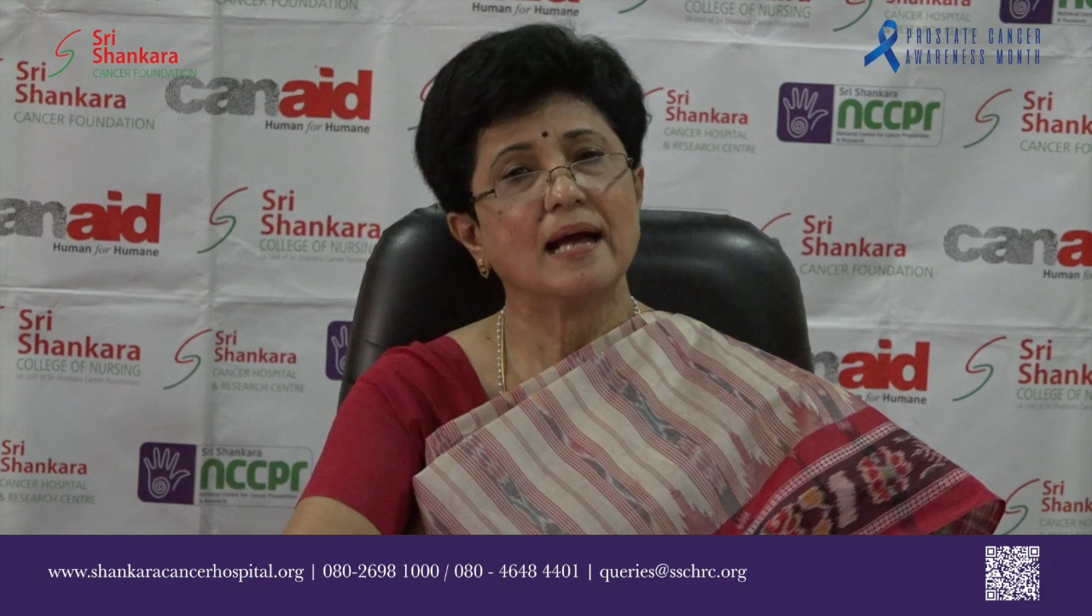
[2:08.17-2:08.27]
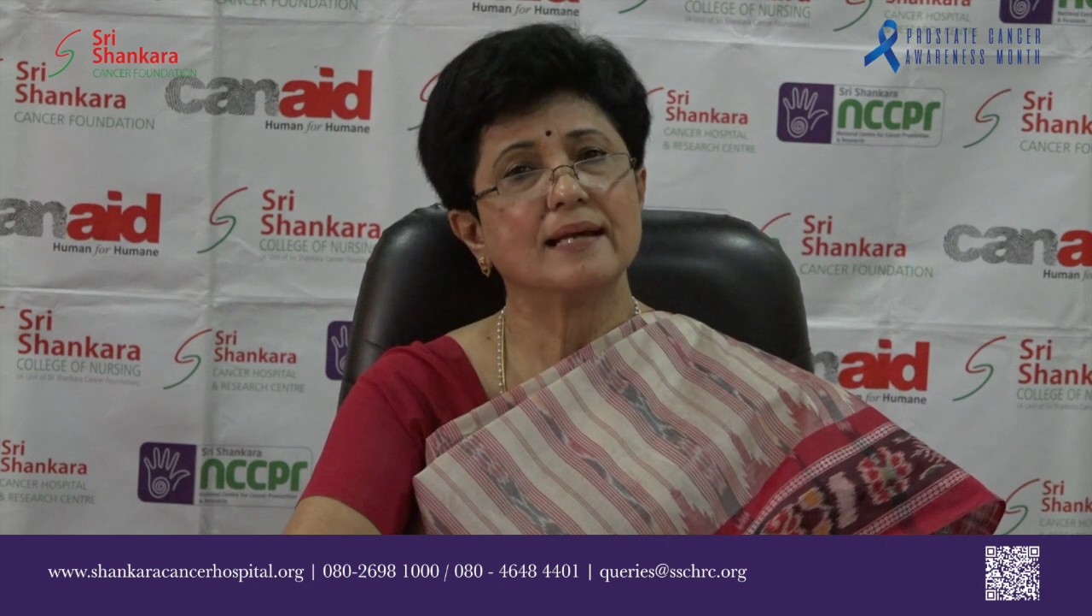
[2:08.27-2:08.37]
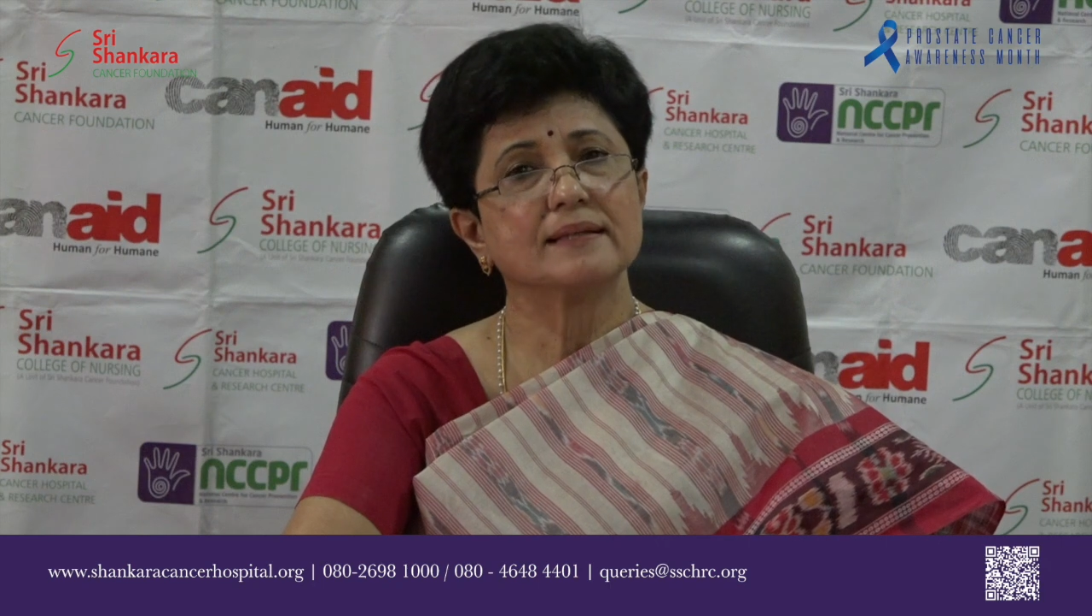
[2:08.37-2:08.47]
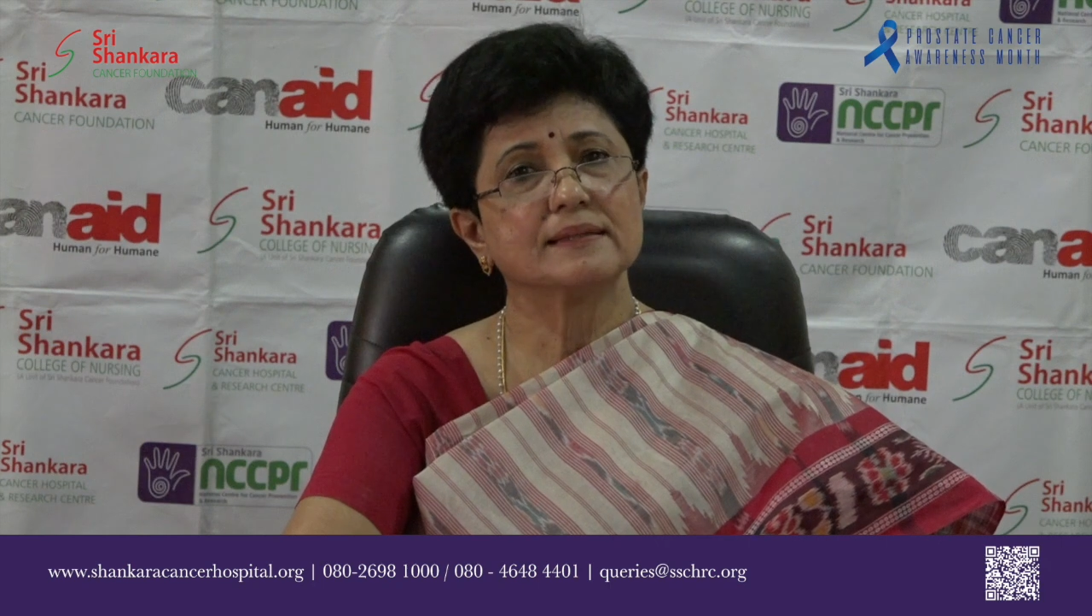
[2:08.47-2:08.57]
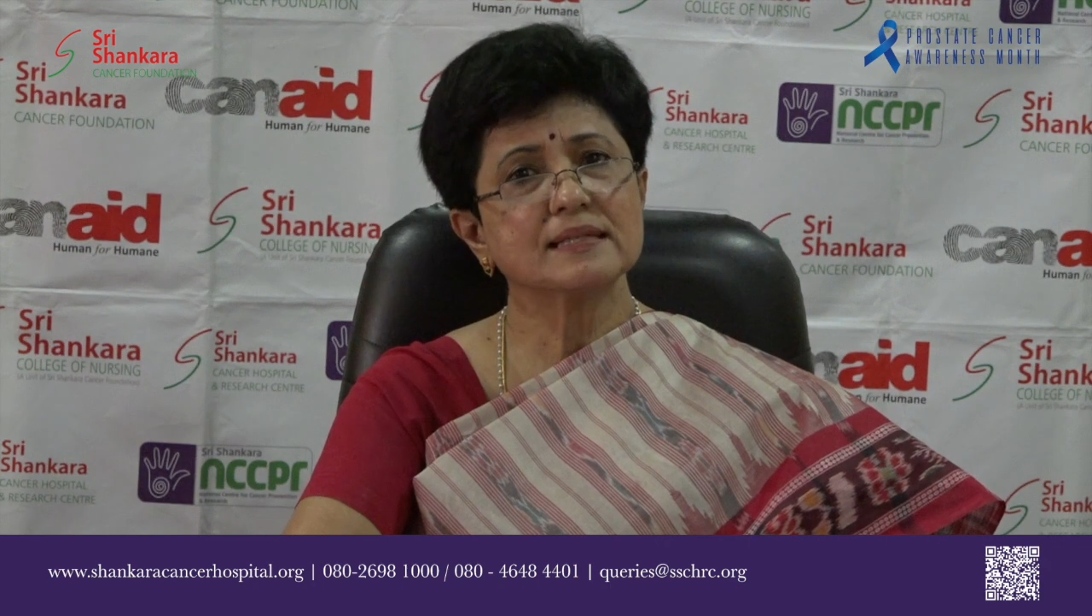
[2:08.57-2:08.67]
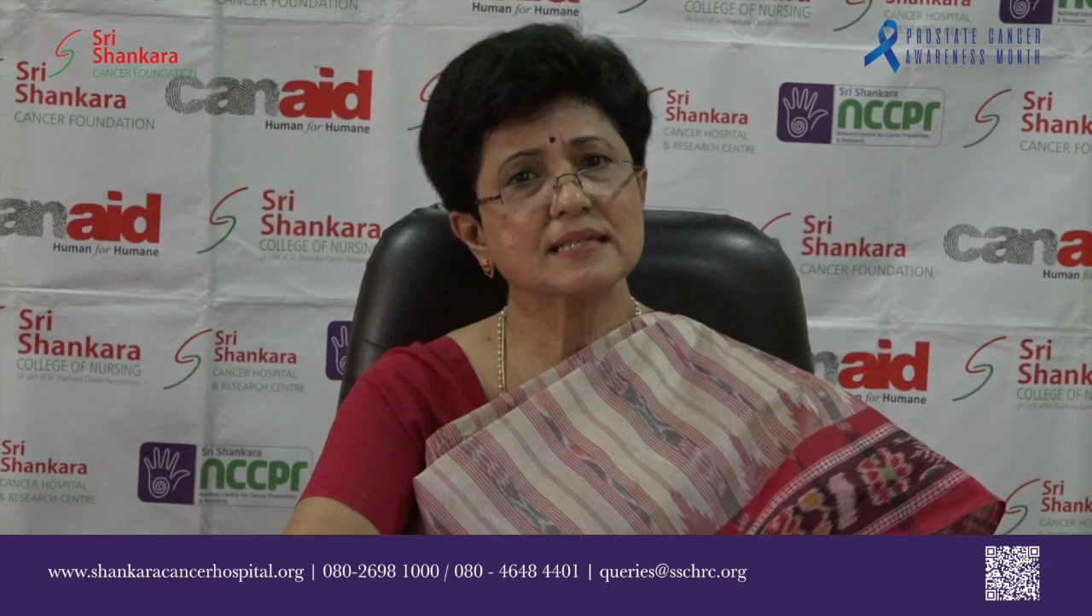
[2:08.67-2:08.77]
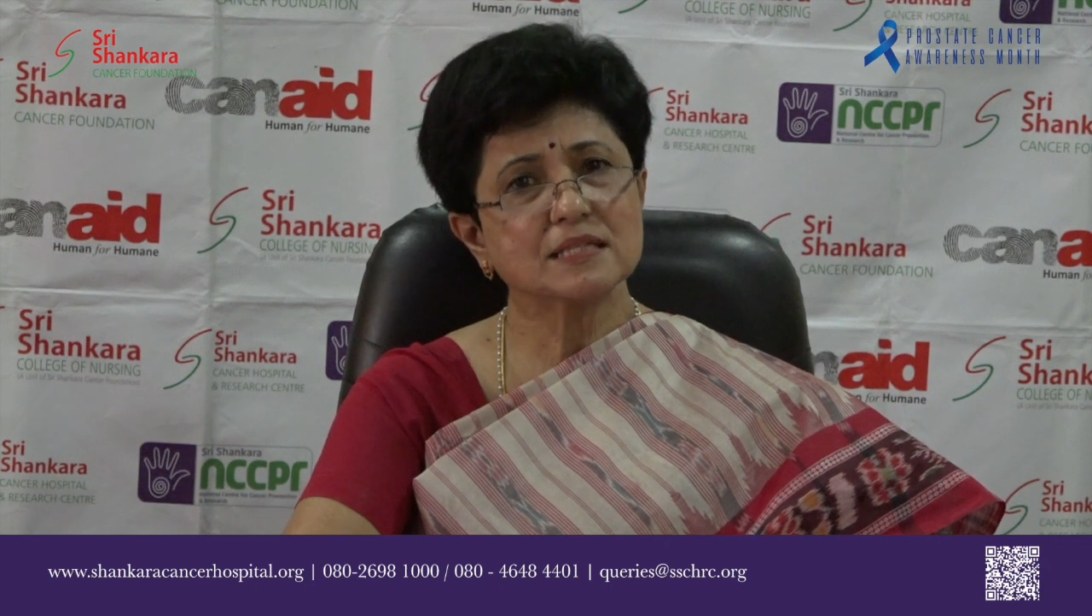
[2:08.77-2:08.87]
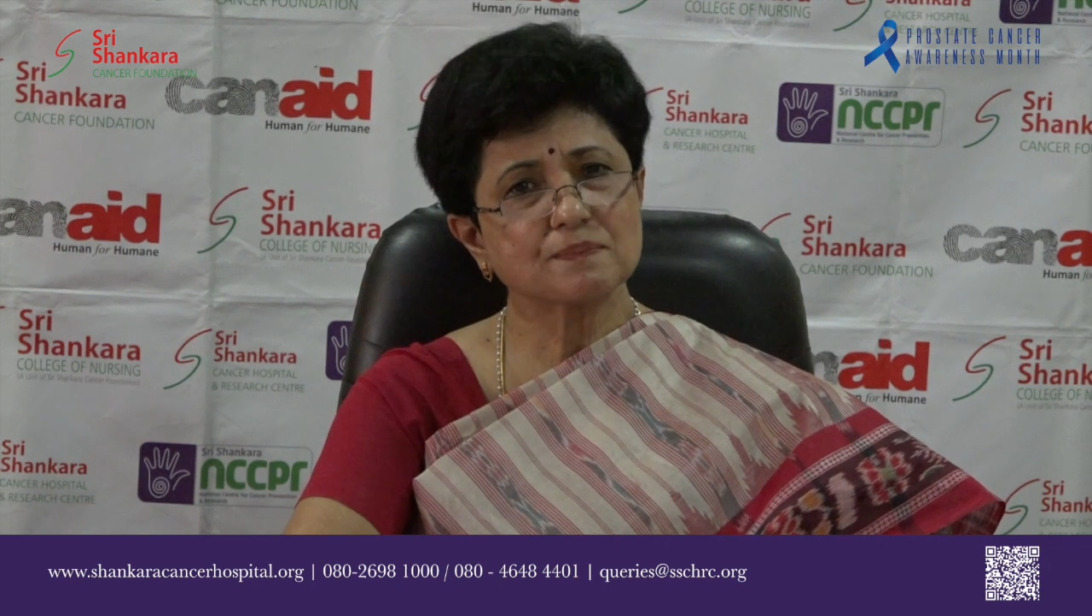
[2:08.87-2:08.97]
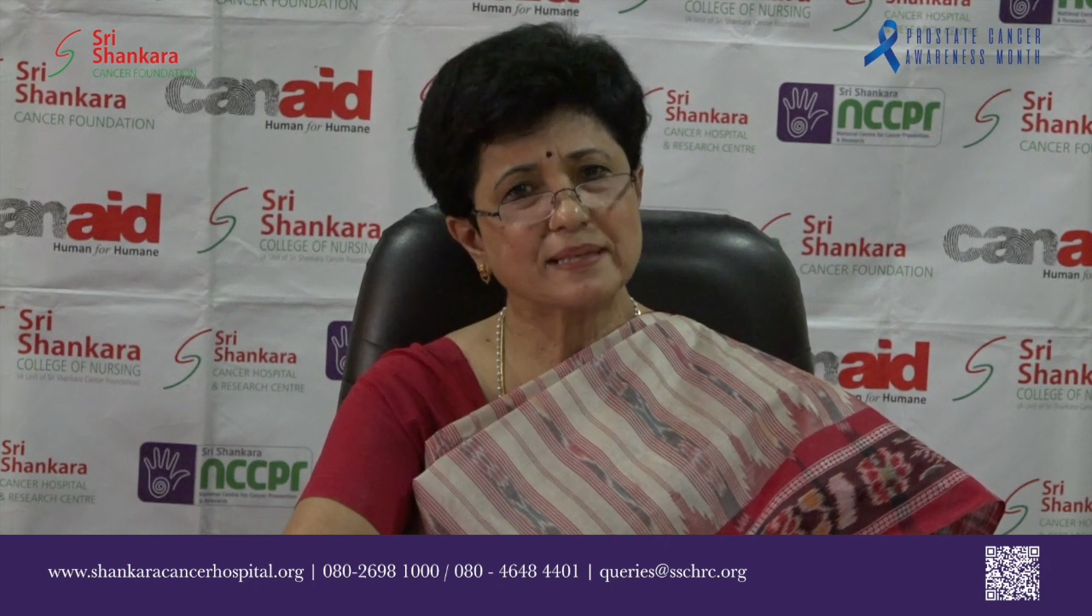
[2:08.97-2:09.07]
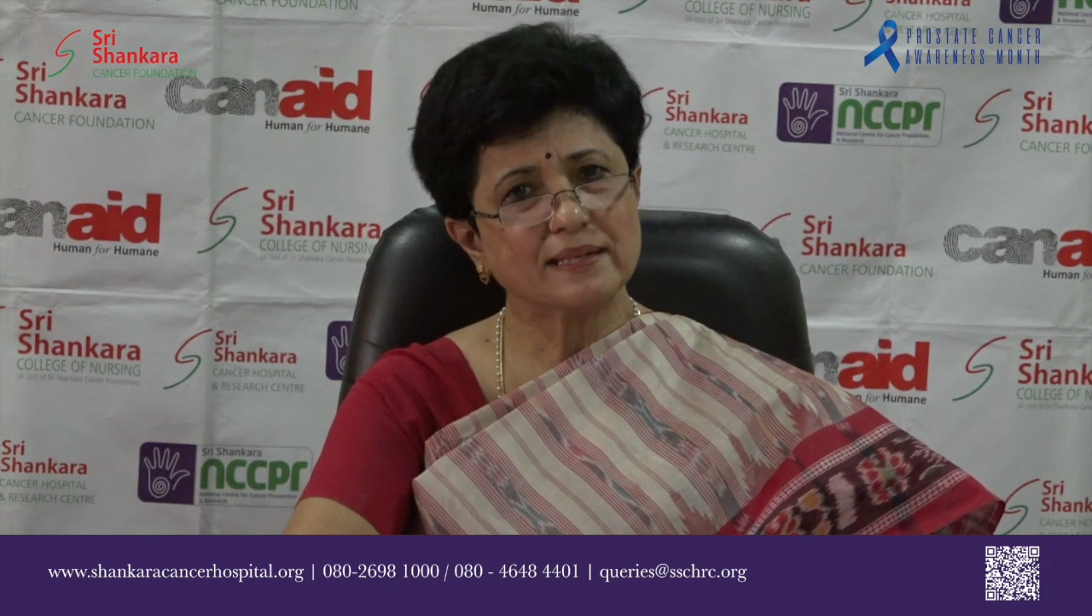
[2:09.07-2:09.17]
And this
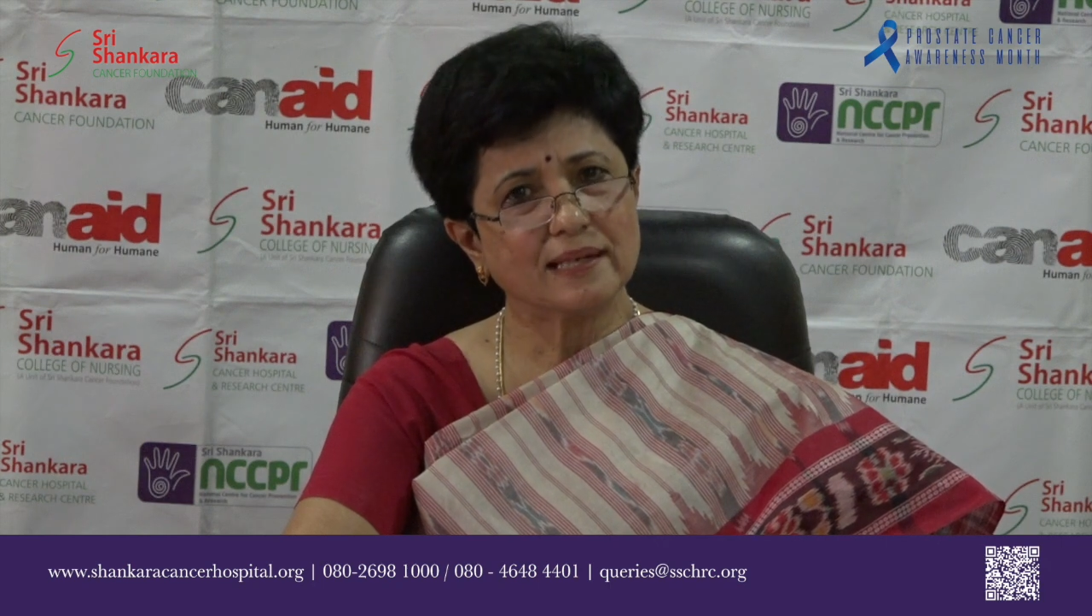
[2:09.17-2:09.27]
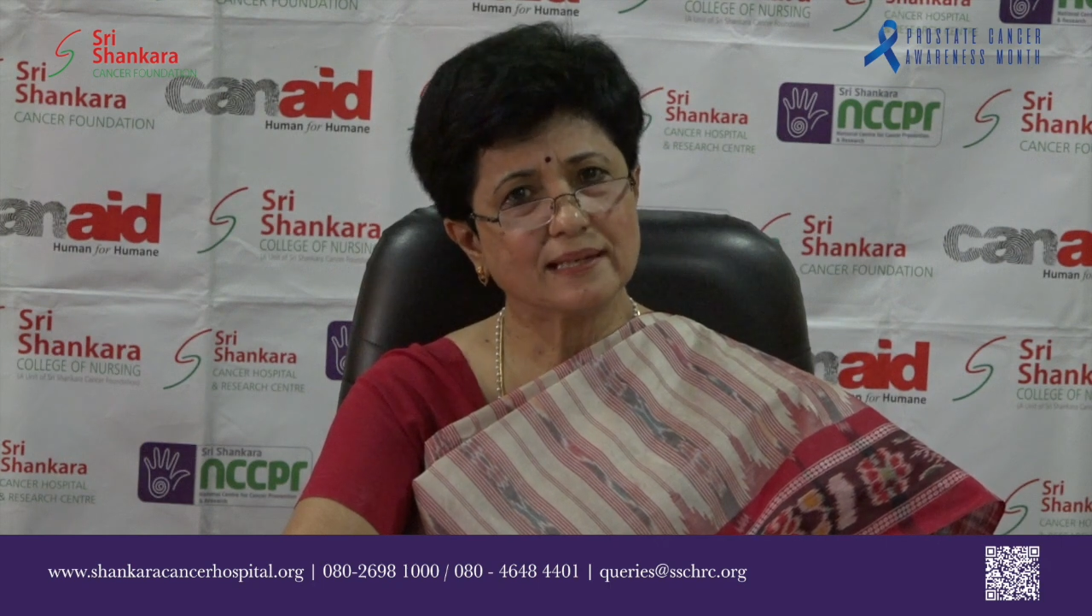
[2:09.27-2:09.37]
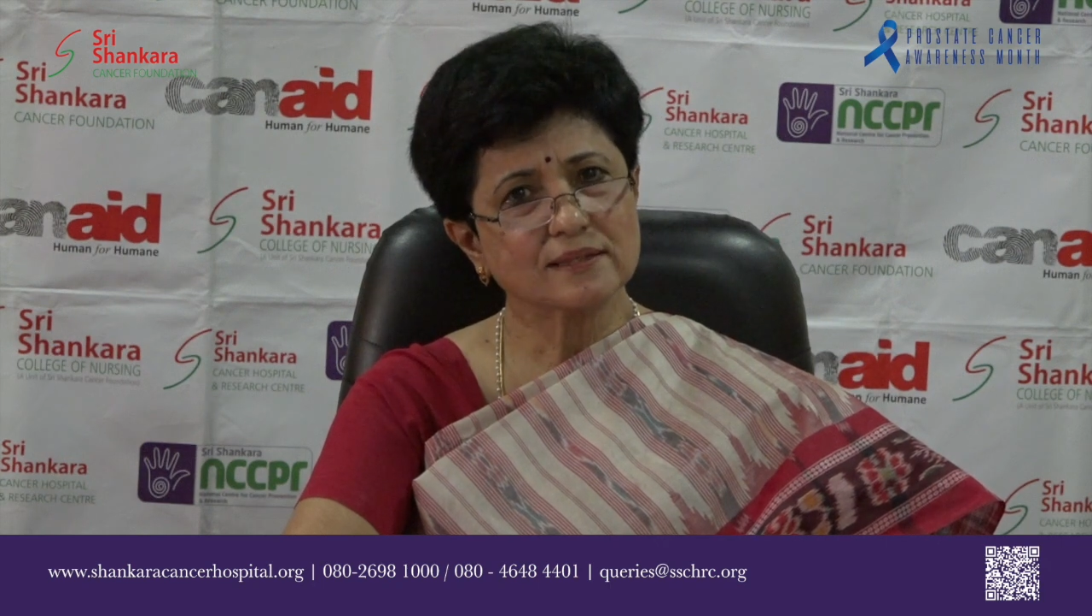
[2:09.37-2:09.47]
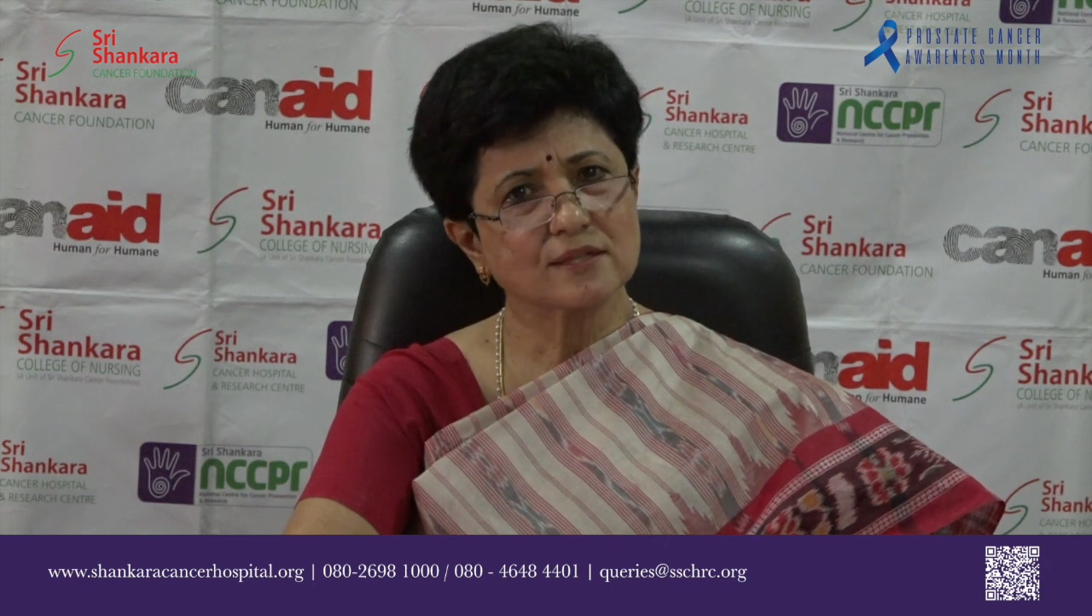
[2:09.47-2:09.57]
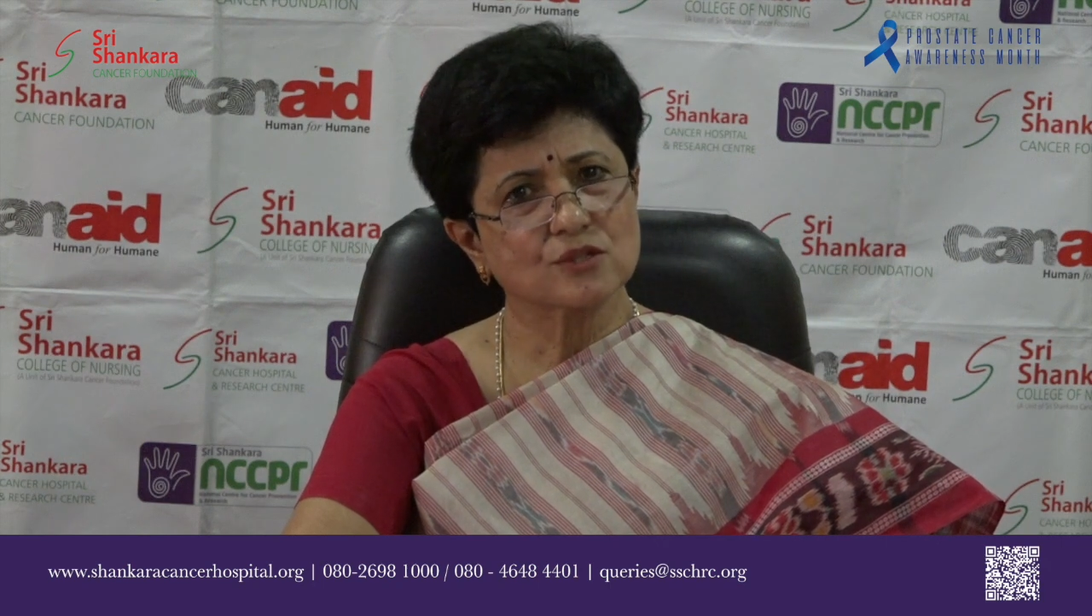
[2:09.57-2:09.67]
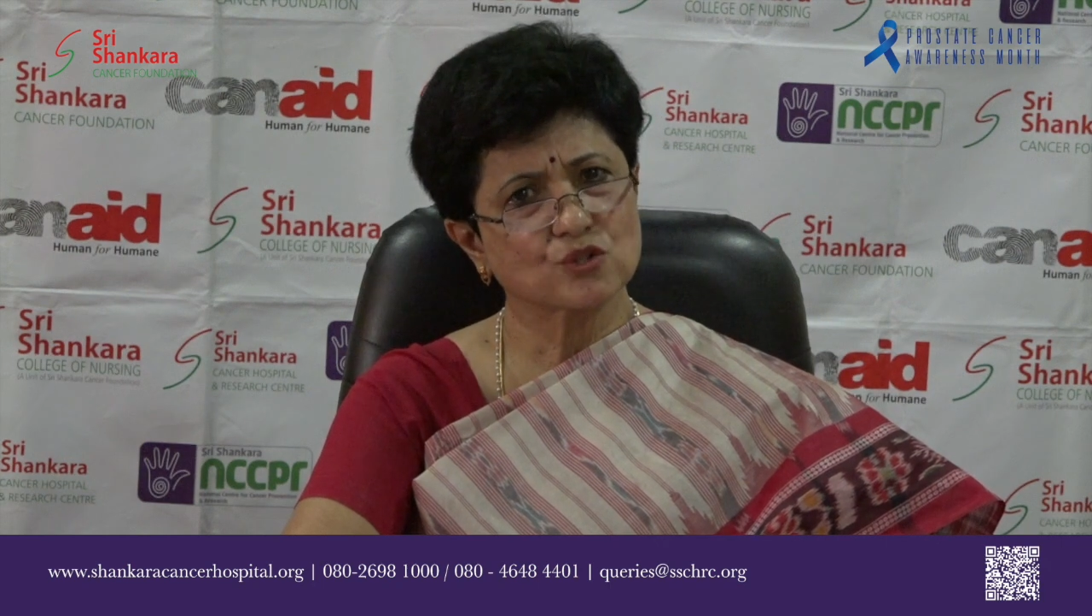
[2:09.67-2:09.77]
has been linked